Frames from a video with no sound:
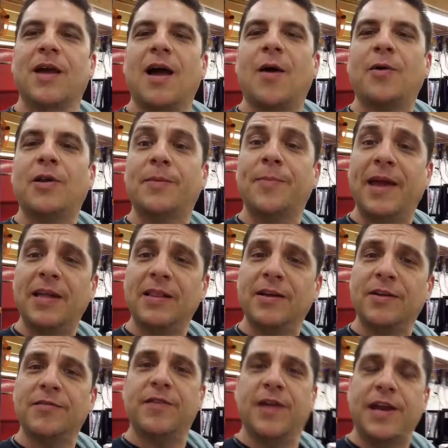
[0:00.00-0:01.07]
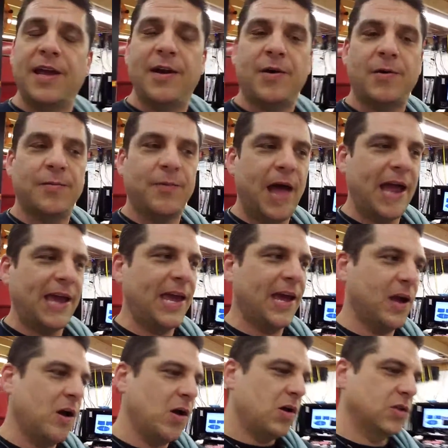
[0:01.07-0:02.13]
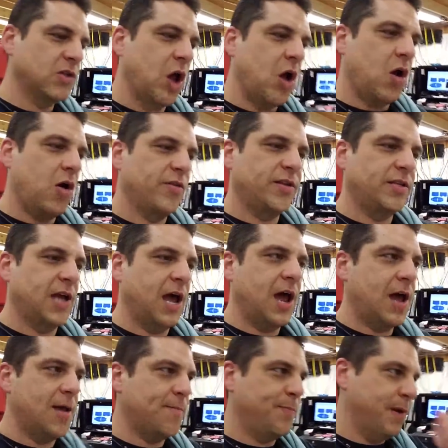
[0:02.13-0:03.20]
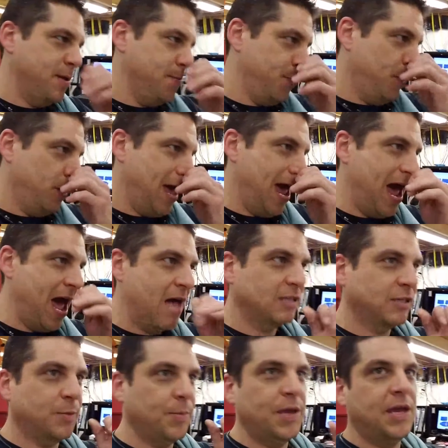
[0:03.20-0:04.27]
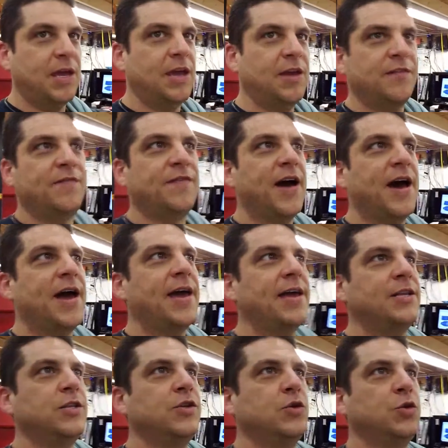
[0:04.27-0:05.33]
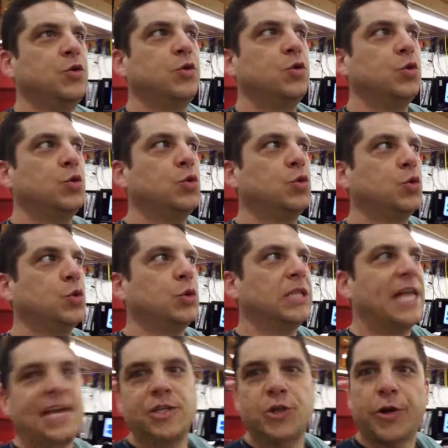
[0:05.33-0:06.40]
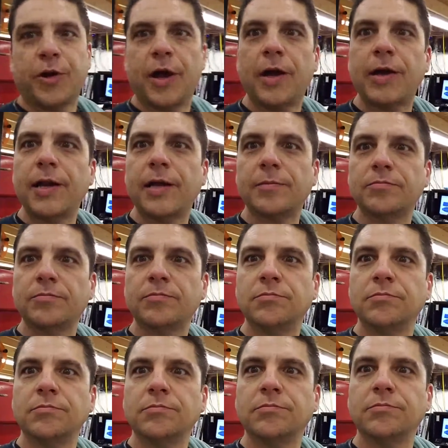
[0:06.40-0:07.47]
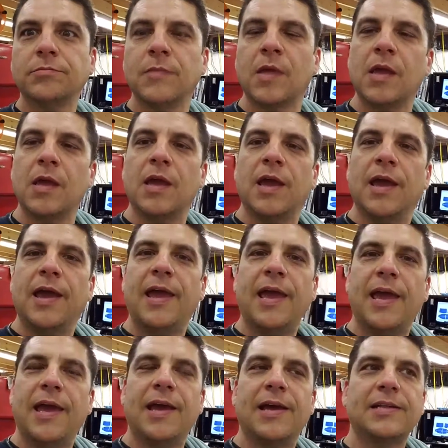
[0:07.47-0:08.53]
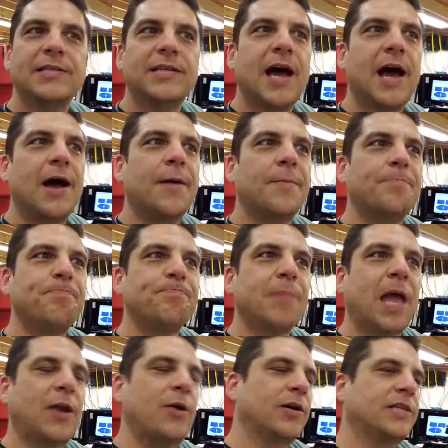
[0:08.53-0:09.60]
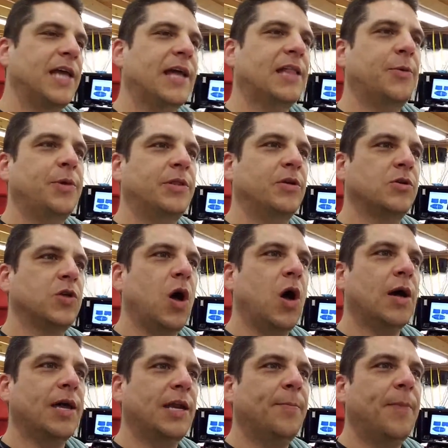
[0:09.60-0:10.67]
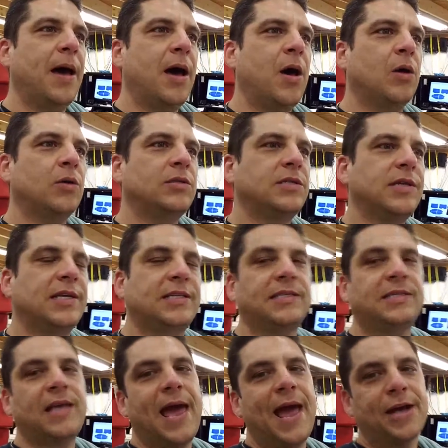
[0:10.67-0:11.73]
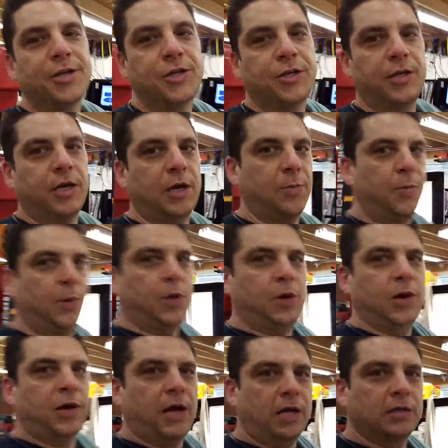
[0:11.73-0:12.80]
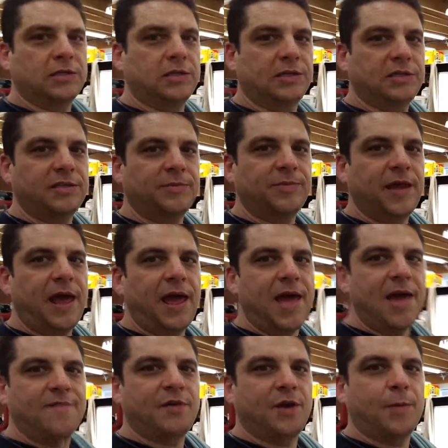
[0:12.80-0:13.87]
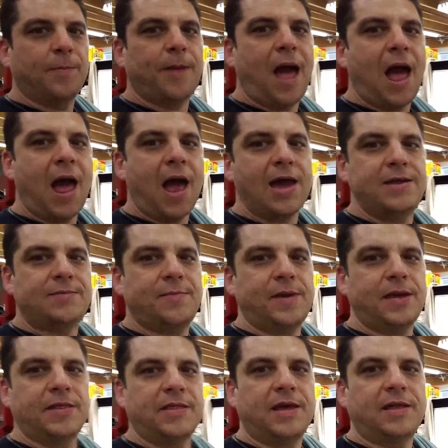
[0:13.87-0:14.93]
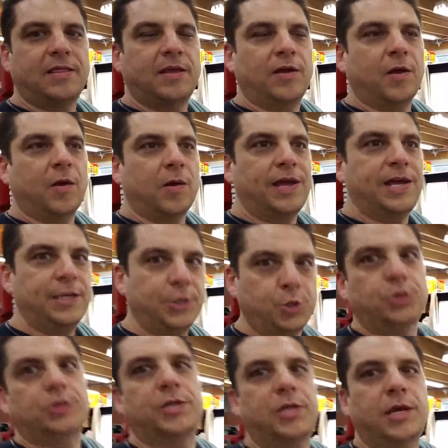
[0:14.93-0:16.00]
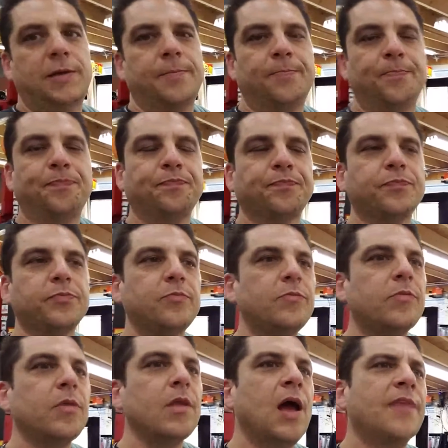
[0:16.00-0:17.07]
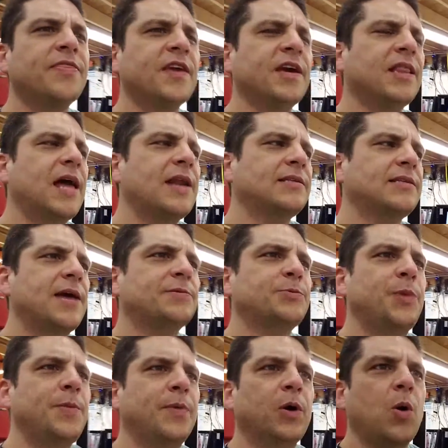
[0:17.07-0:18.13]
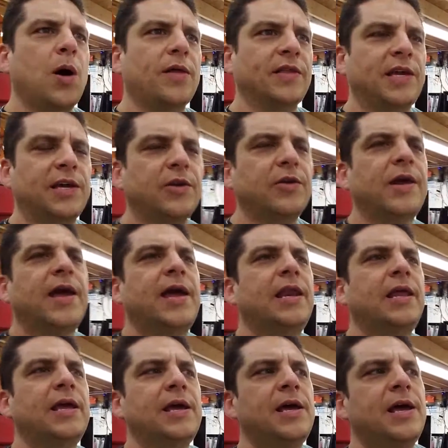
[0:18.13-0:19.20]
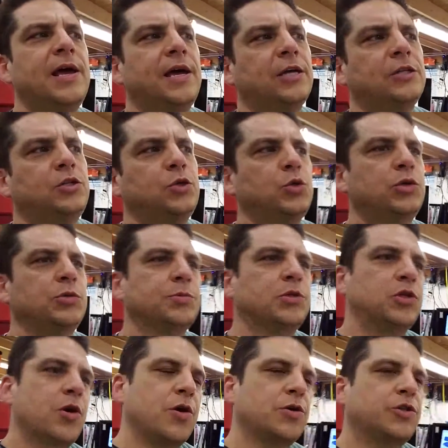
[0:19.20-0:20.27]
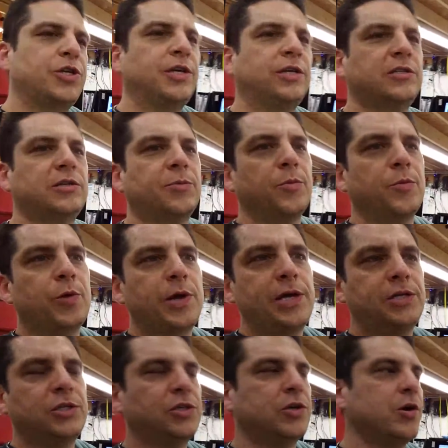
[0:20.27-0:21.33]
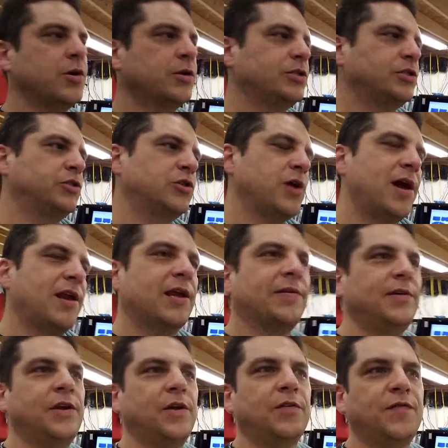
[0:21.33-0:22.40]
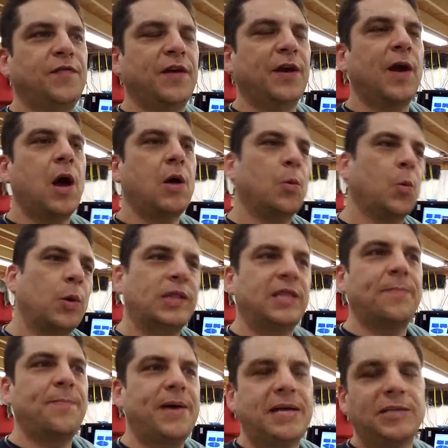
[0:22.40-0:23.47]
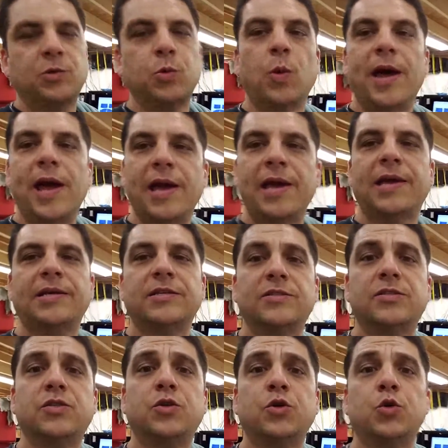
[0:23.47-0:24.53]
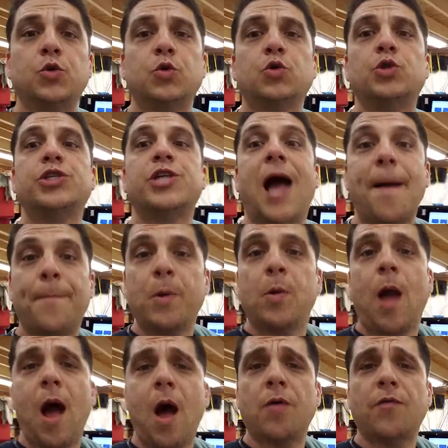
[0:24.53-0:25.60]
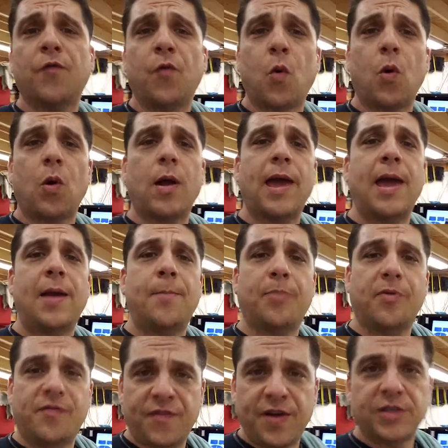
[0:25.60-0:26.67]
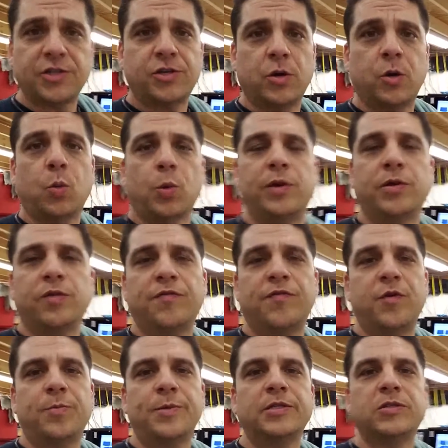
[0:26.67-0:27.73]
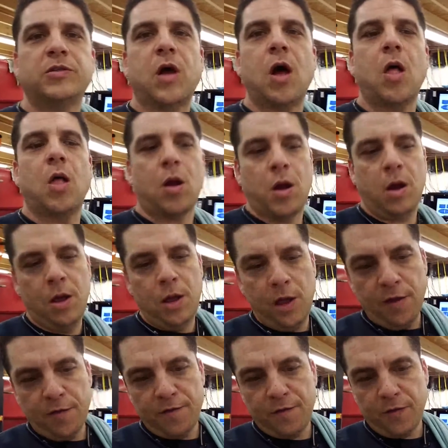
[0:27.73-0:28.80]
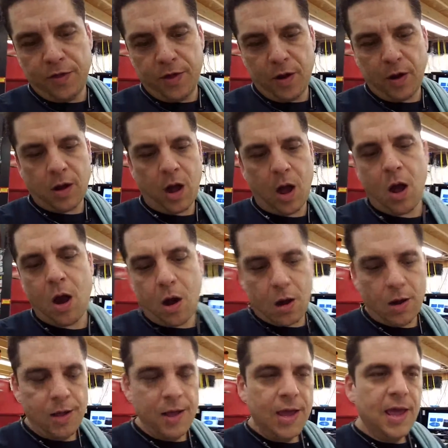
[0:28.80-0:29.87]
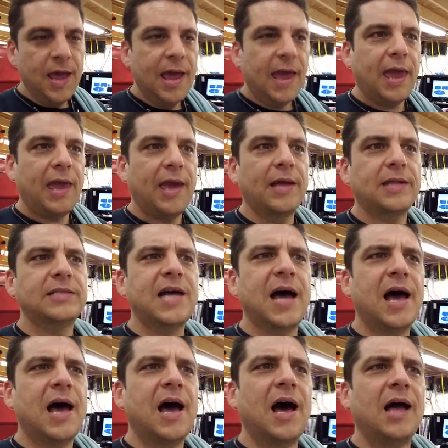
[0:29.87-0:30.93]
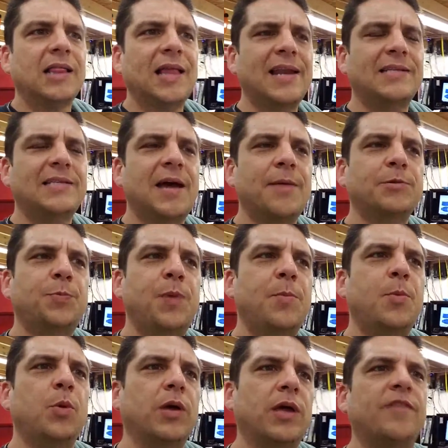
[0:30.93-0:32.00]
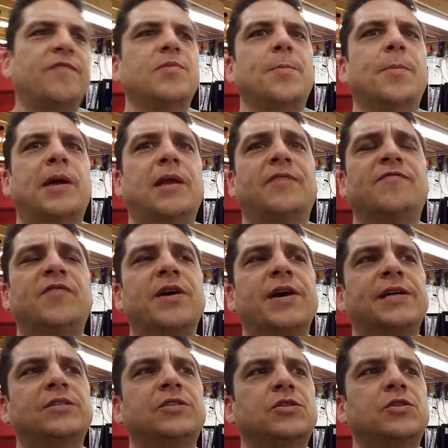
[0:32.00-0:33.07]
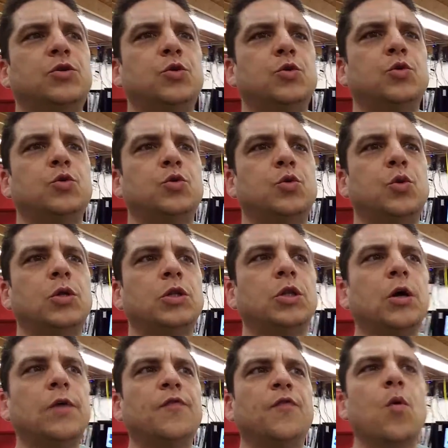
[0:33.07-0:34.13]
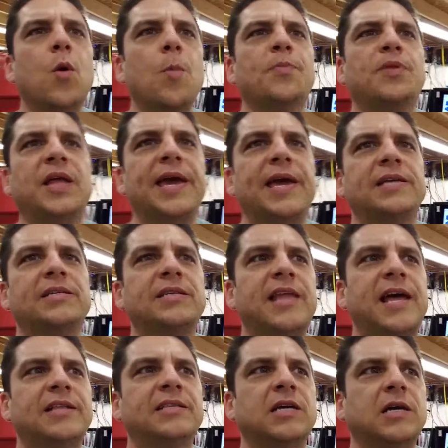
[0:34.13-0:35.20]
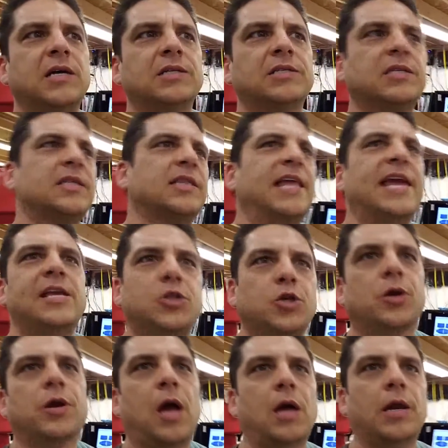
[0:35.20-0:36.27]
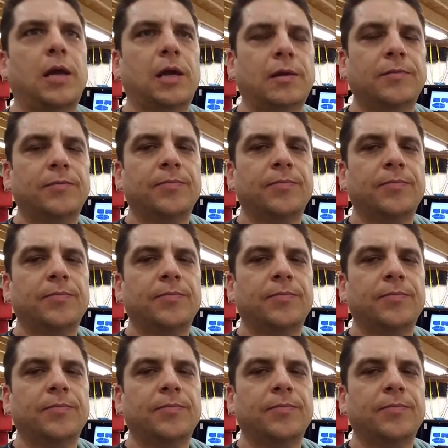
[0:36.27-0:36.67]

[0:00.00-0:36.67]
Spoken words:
I wanted to make a little video. I get calls all the time. People ask me if I do laser cutting. And I know exactly what they're talking about. It's actually the computer cut system that I have here behind me that they're interested in. I think a lot of times people go on the internet, do some searching, some research, and try to, figure out what the best way is to shop around for a professional window film installer for their car. And a lot of times people will give them advice to look for a place that does laser cutting.